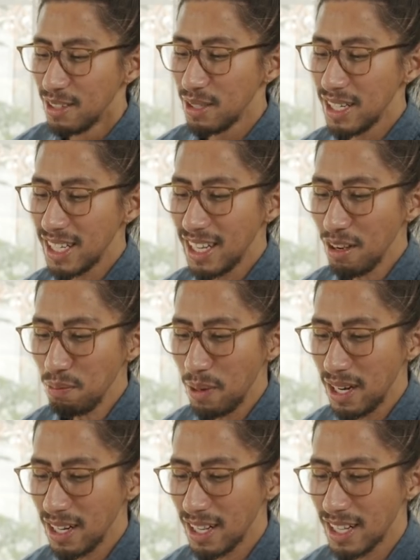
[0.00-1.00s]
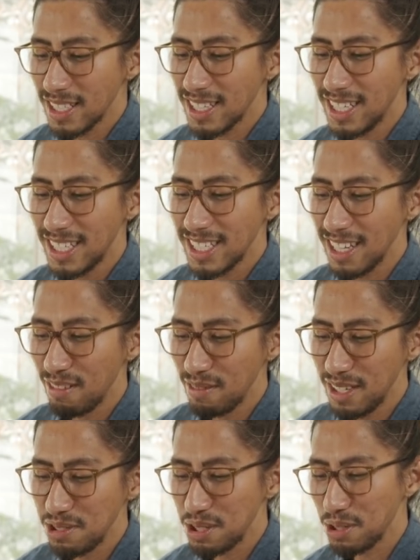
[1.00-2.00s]
With the King of Pentacles and the
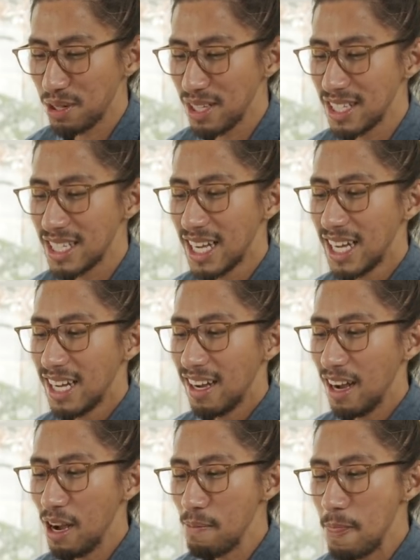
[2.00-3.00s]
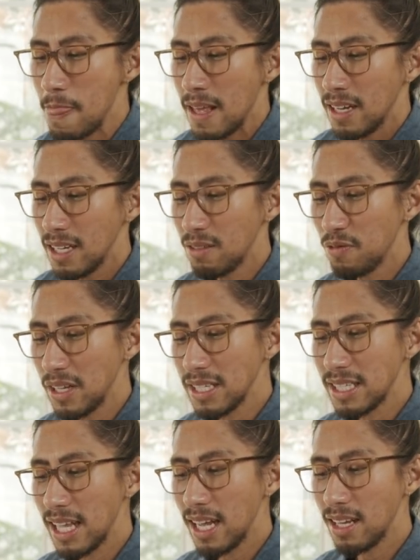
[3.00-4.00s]
Seven of Swords, it
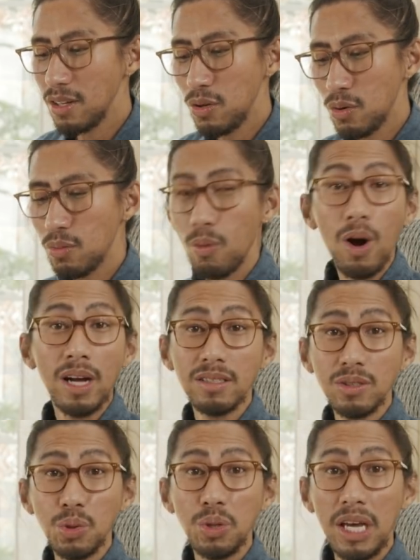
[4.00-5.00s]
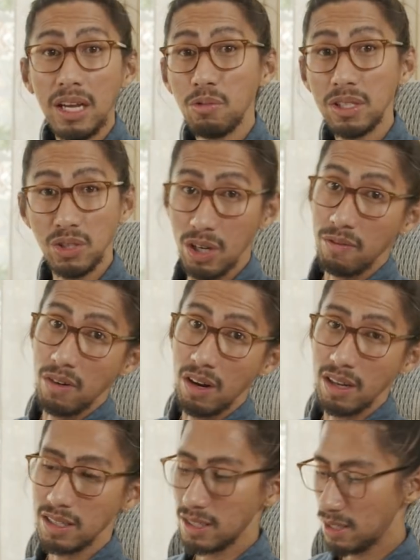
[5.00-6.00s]
feels like you want to gain what you have
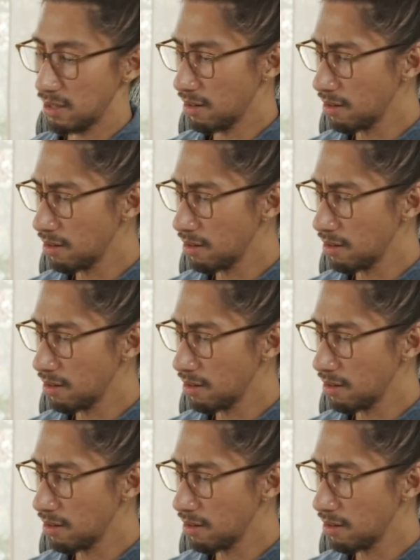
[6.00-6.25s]
lost.